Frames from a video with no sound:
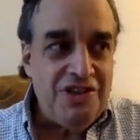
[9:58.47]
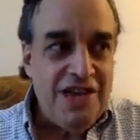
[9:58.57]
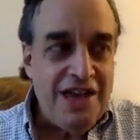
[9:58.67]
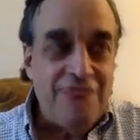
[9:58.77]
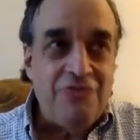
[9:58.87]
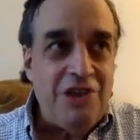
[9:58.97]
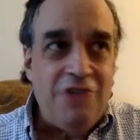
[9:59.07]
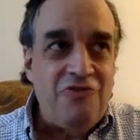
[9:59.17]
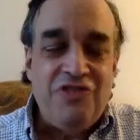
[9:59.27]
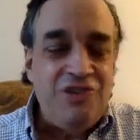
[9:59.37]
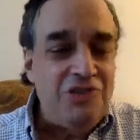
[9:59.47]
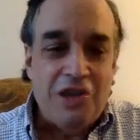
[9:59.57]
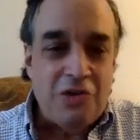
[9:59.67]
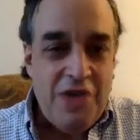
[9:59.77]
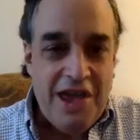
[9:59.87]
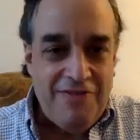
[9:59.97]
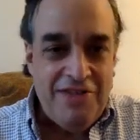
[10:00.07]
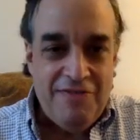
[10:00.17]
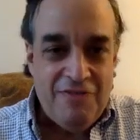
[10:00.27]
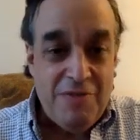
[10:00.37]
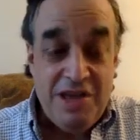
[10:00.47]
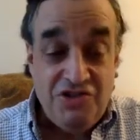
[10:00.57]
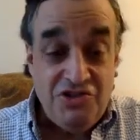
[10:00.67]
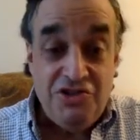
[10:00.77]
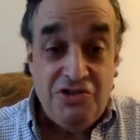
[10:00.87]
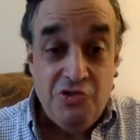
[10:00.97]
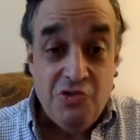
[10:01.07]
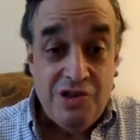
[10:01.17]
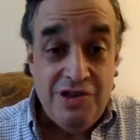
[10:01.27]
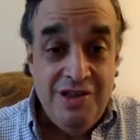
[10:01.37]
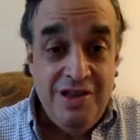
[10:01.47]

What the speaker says: And if we don't feel like we have the information to do it,